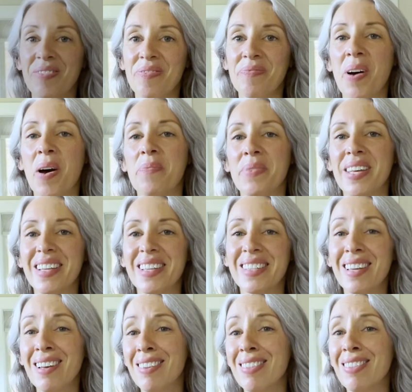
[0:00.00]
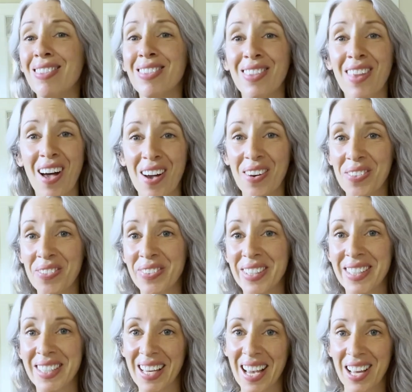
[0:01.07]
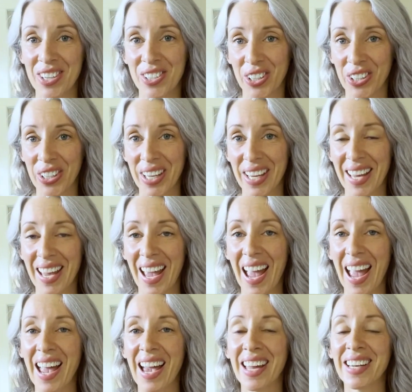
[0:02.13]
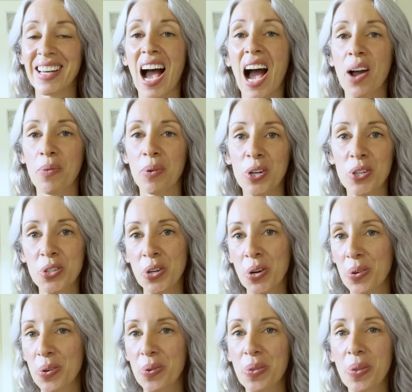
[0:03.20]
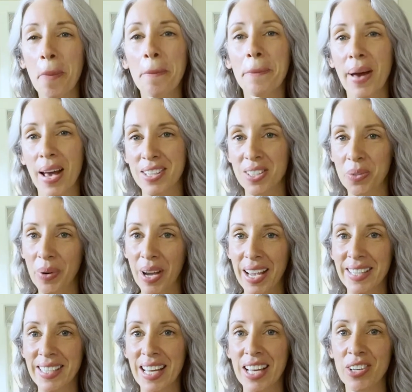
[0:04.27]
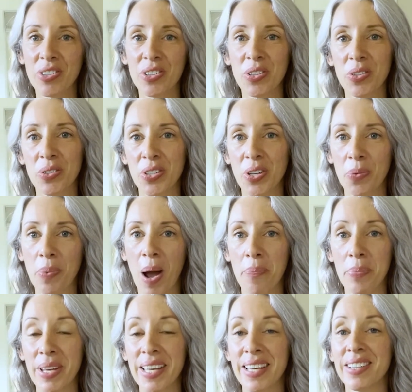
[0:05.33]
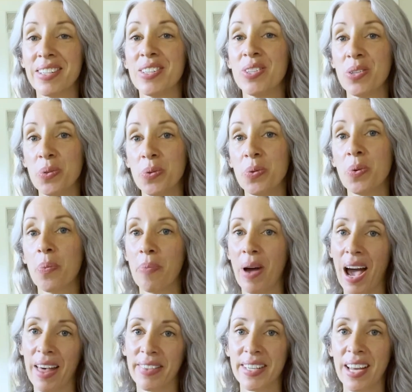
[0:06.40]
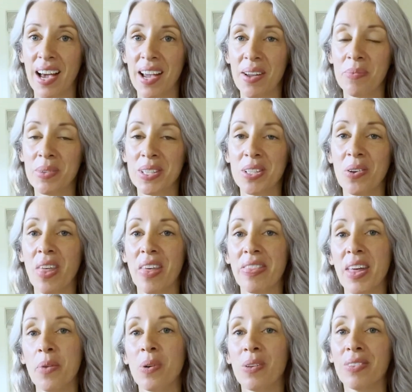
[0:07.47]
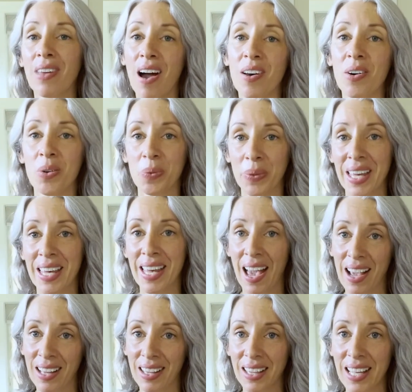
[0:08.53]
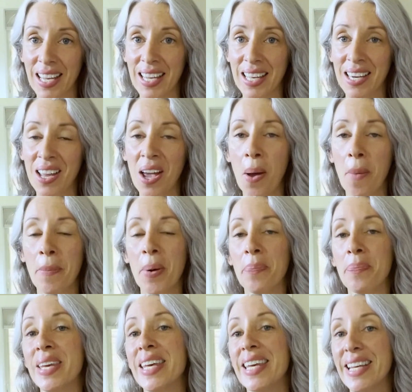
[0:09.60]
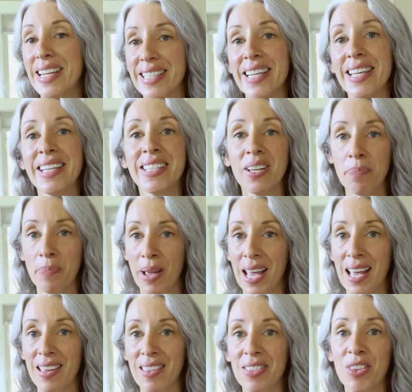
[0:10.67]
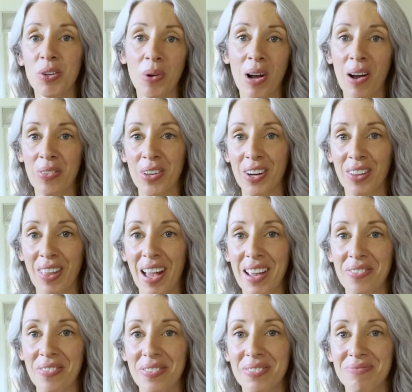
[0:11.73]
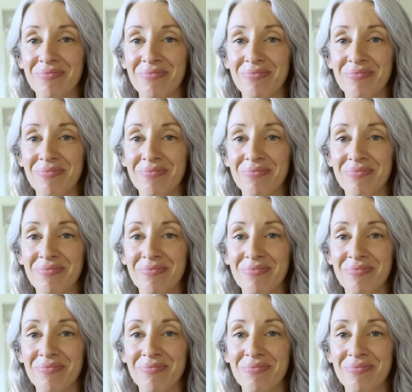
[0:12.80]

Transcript: Puppies love to get dirty, and I want to show you the best way to introduce your puppy to bath time so that they will not only get clean, but be easy to bathe throughout their life.